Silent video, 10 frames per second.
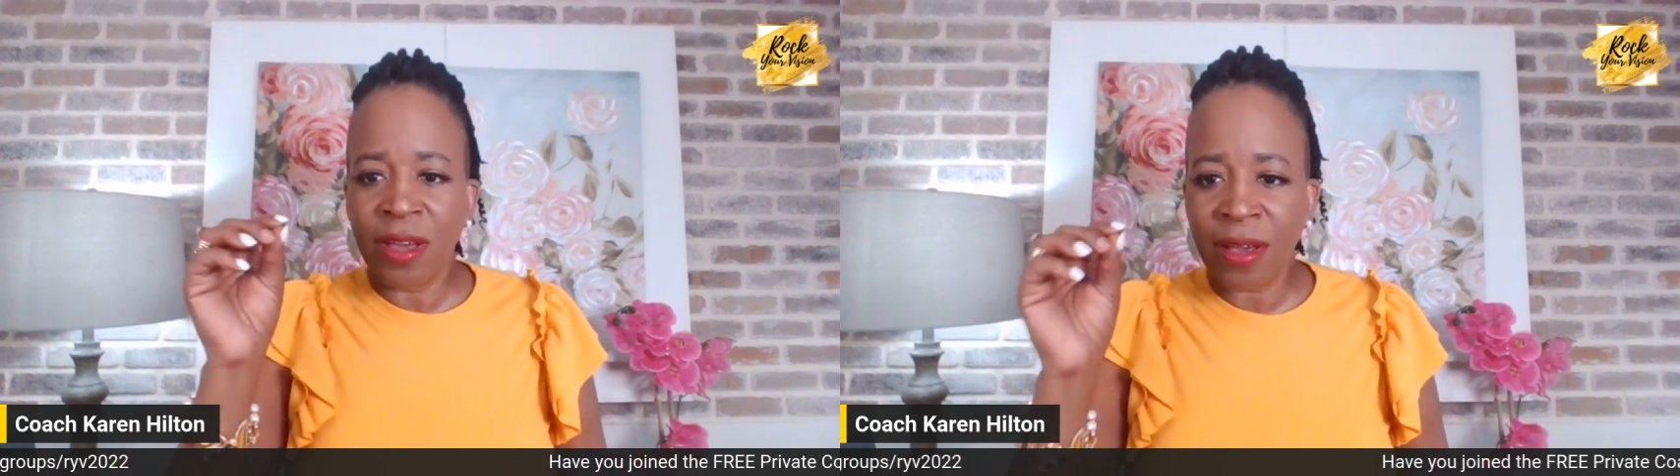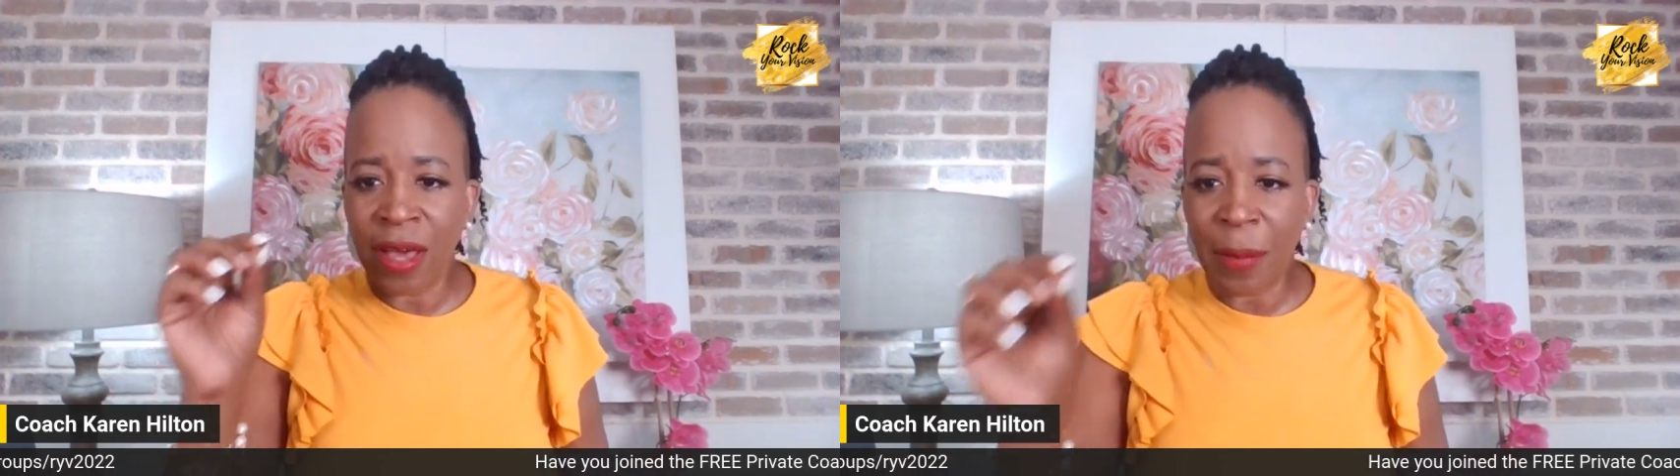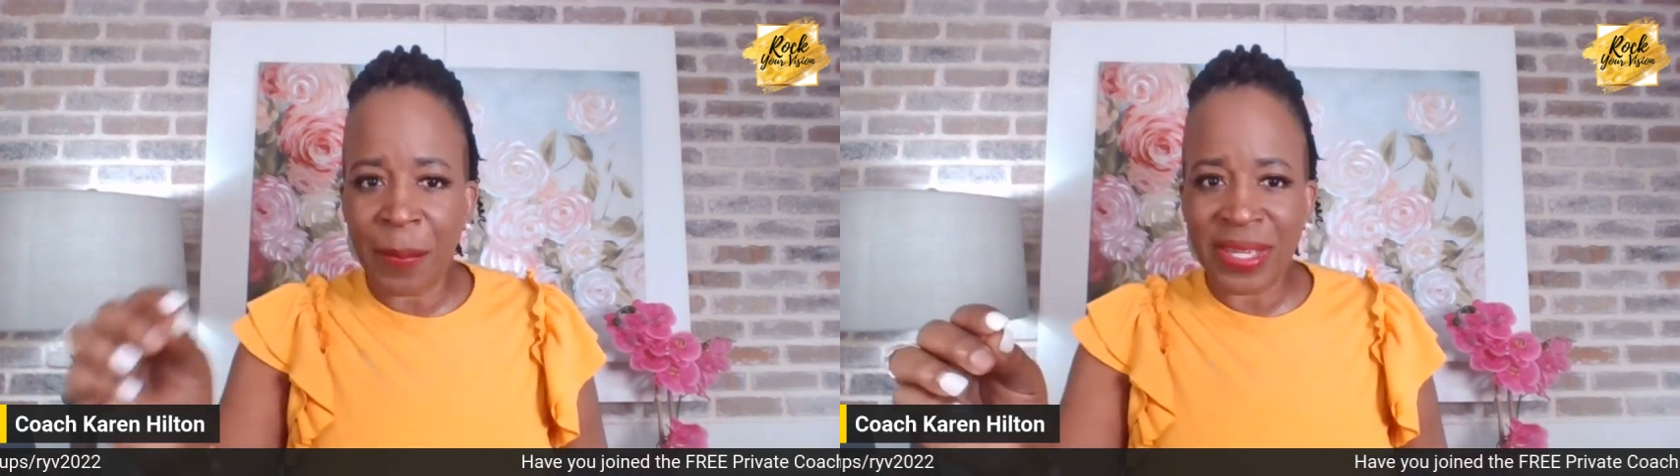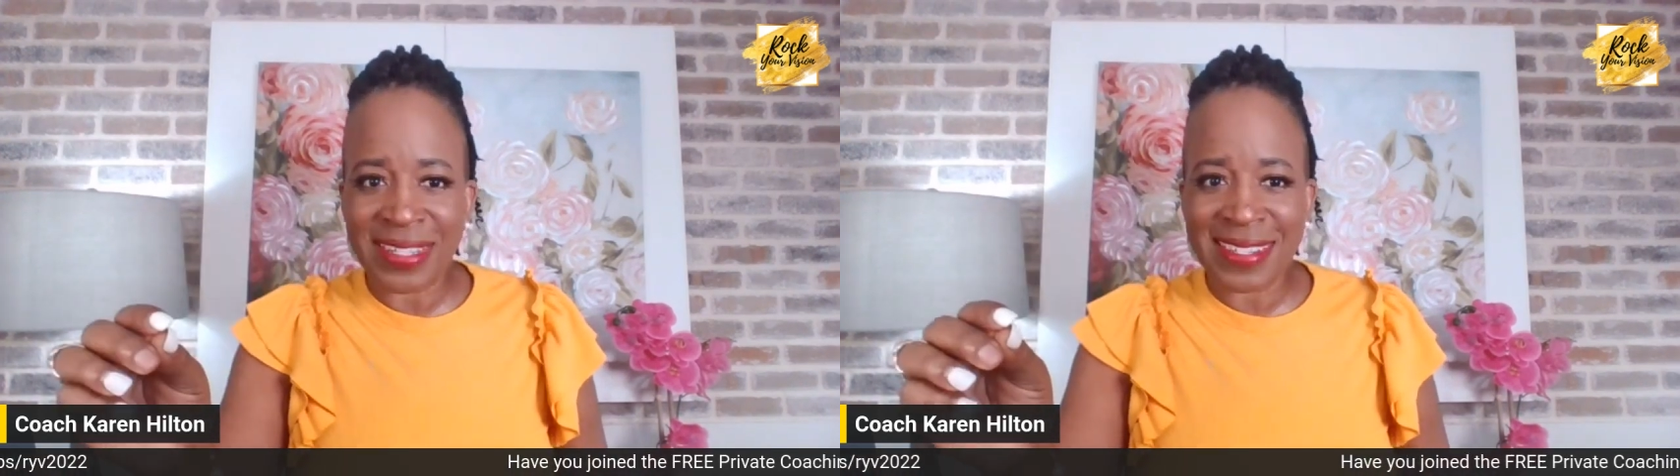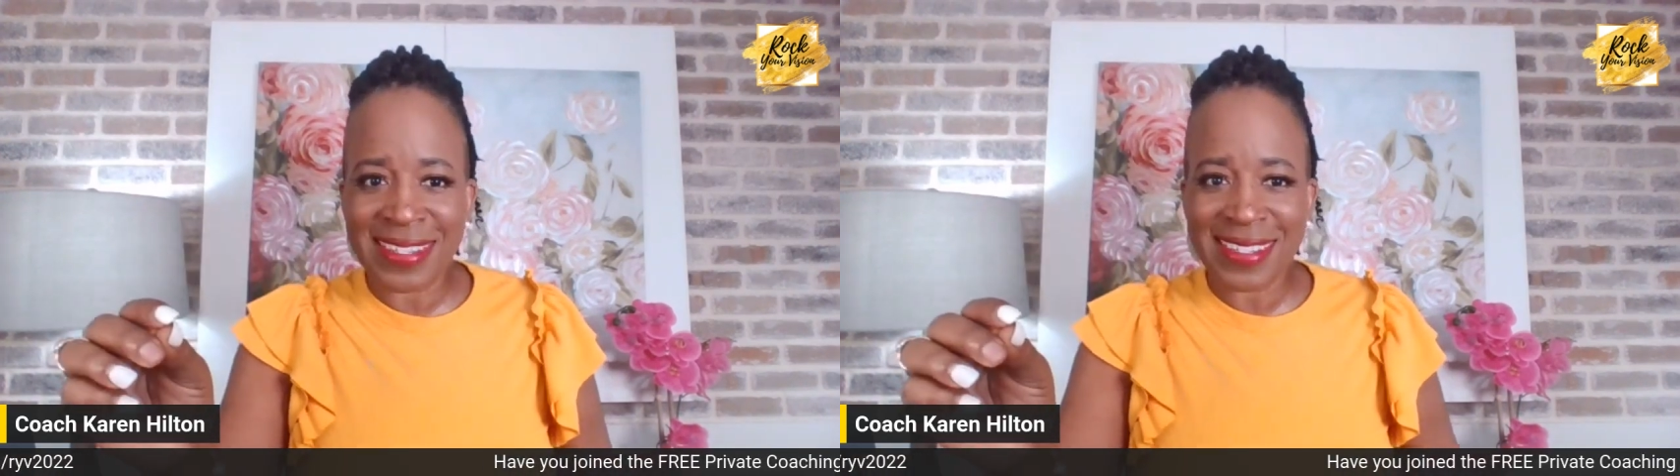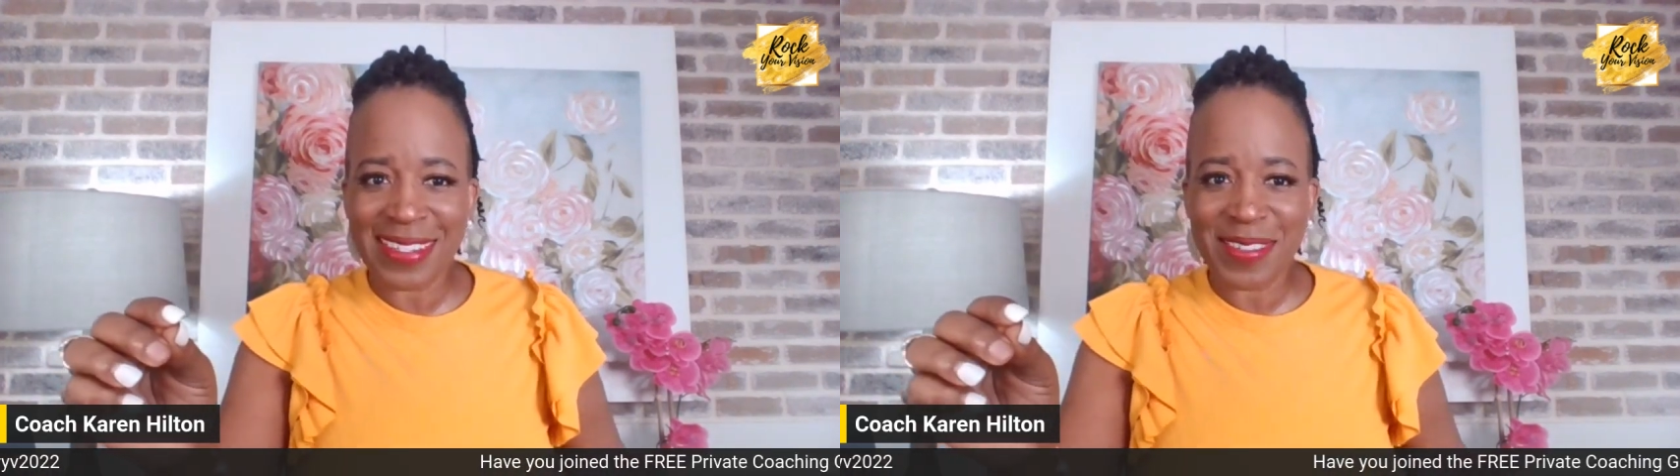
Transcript: compass.